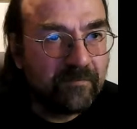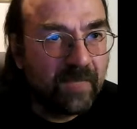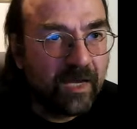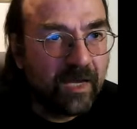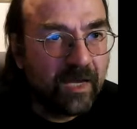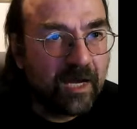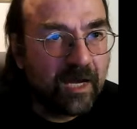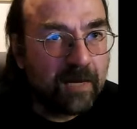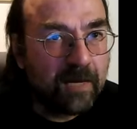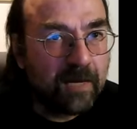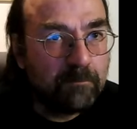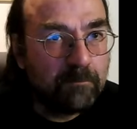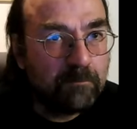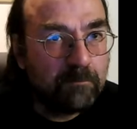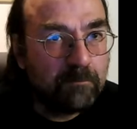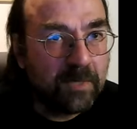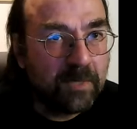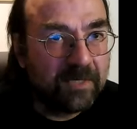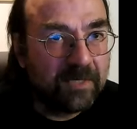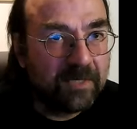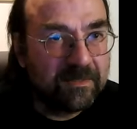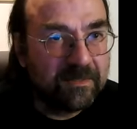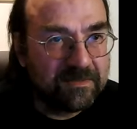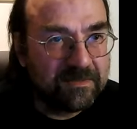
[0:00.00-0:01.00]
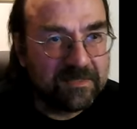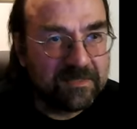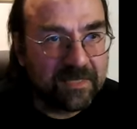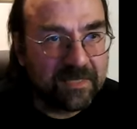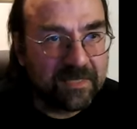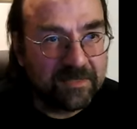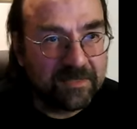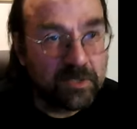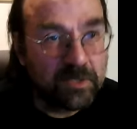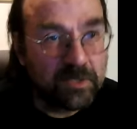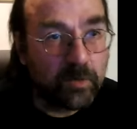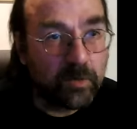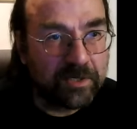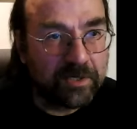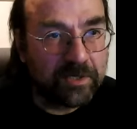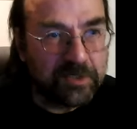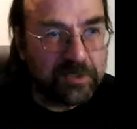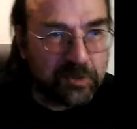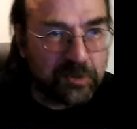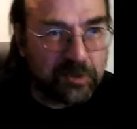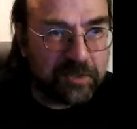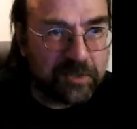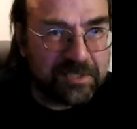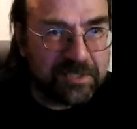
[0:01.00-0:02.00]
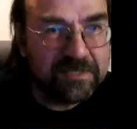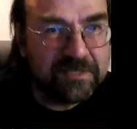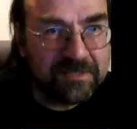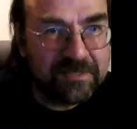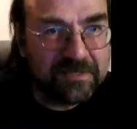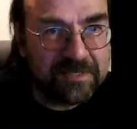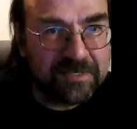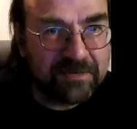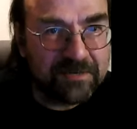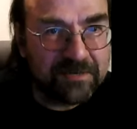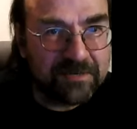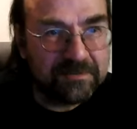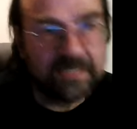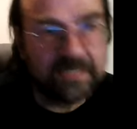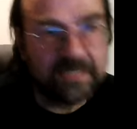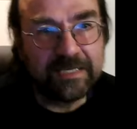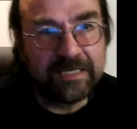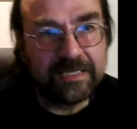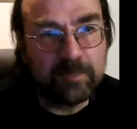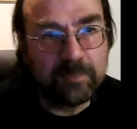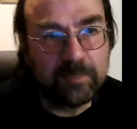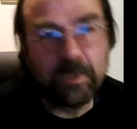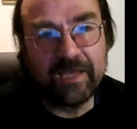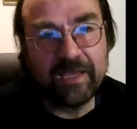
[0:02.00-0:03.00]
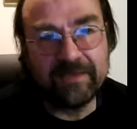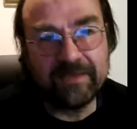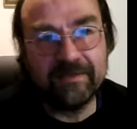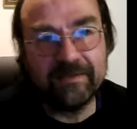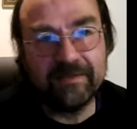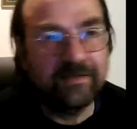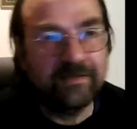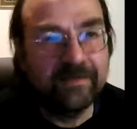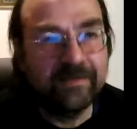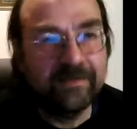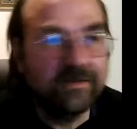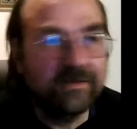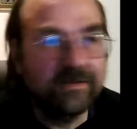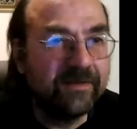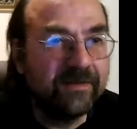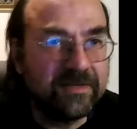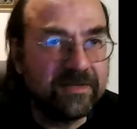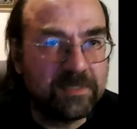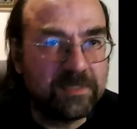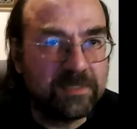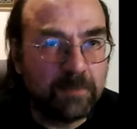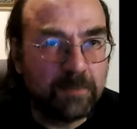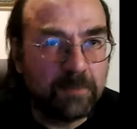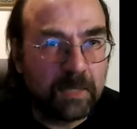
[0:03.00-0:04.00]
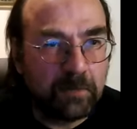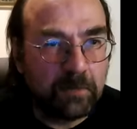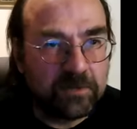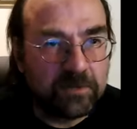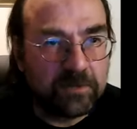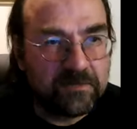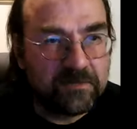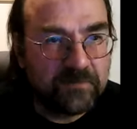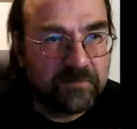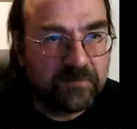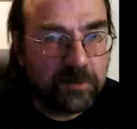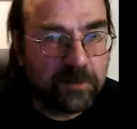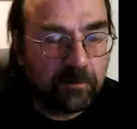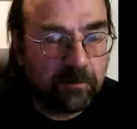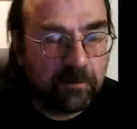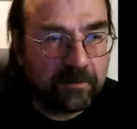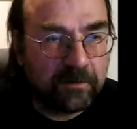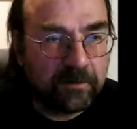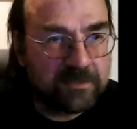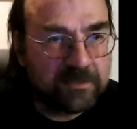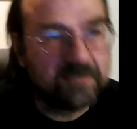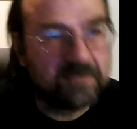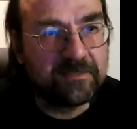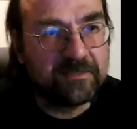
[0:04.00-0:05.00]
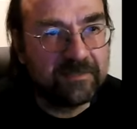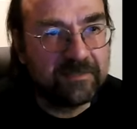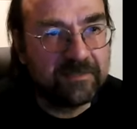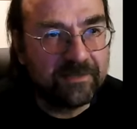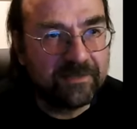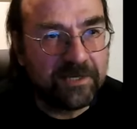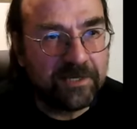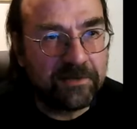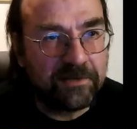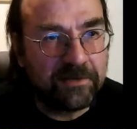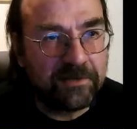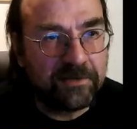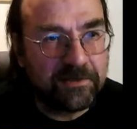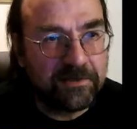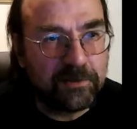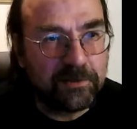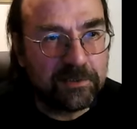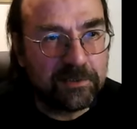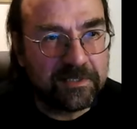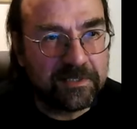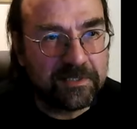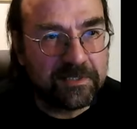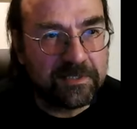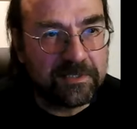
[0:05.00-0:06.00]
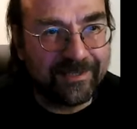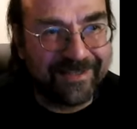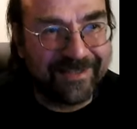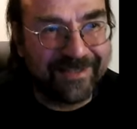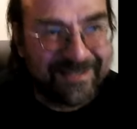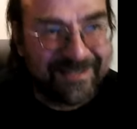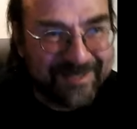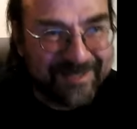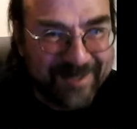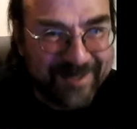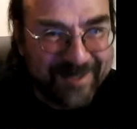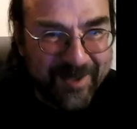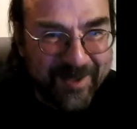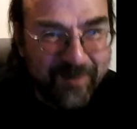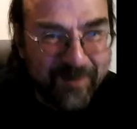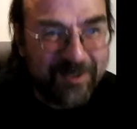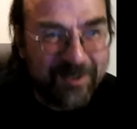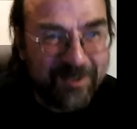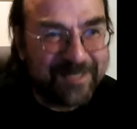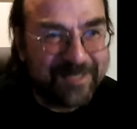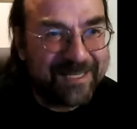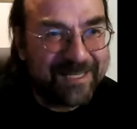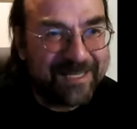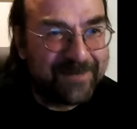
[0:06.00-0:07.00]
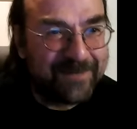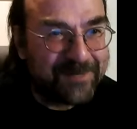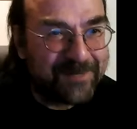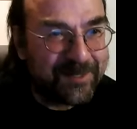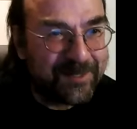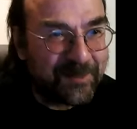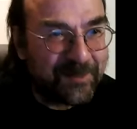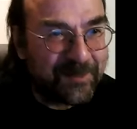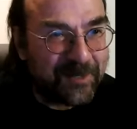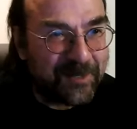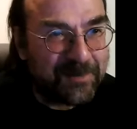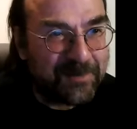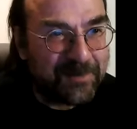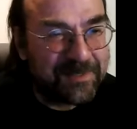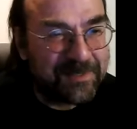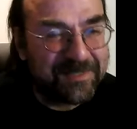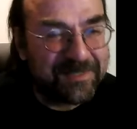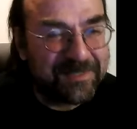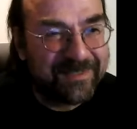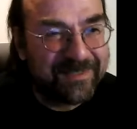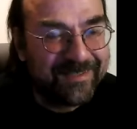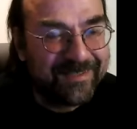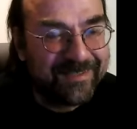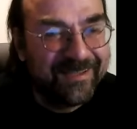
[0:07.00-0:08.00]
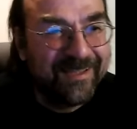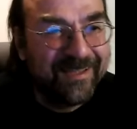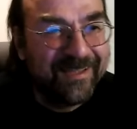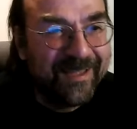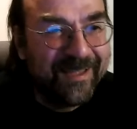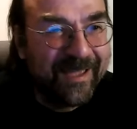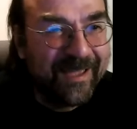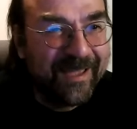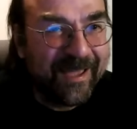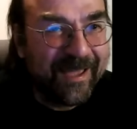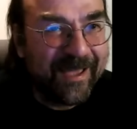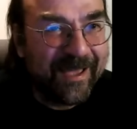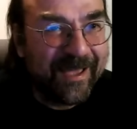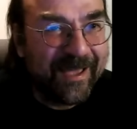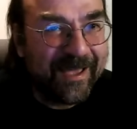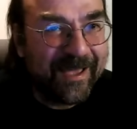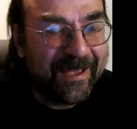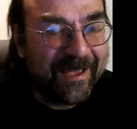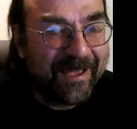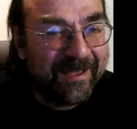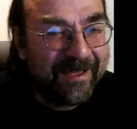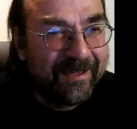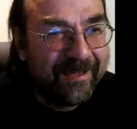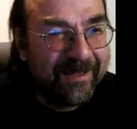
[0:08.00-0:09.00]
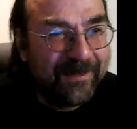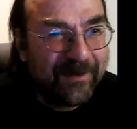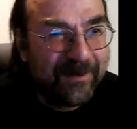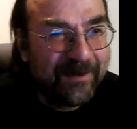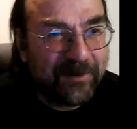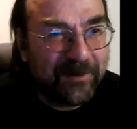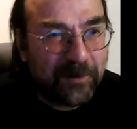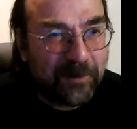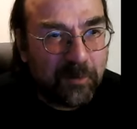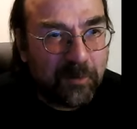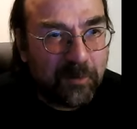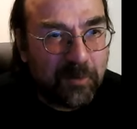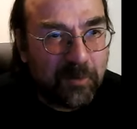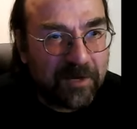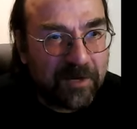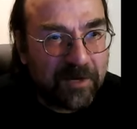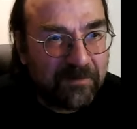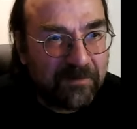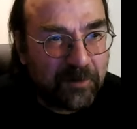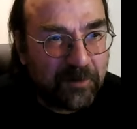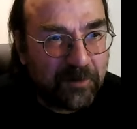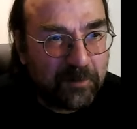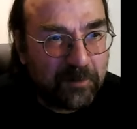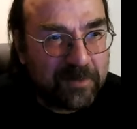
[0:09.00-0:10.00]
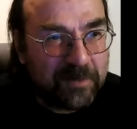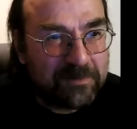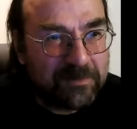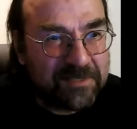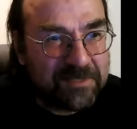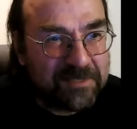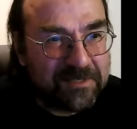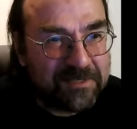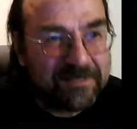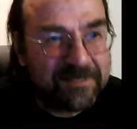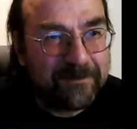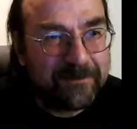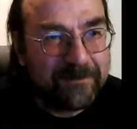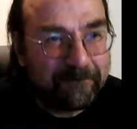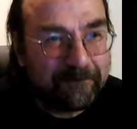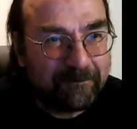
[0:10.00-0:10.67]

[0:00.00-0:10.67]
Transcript: But say there's quite a choice, so take your pick. It's a big box of chocolates. You can decide which skeptical arguments are going to work for your purposes.